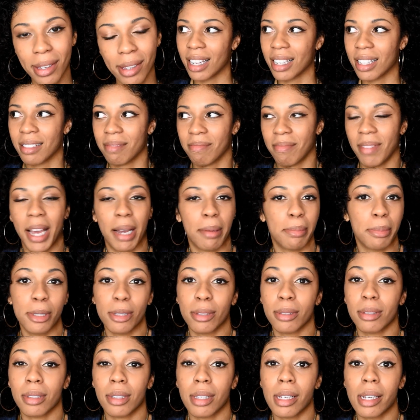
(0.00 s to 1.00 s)
I
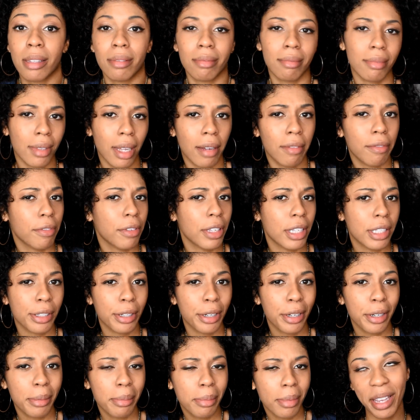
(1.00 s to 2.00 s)
absolutely love this
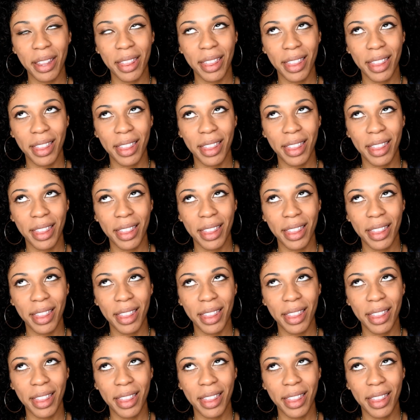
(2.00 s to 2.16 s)
herb.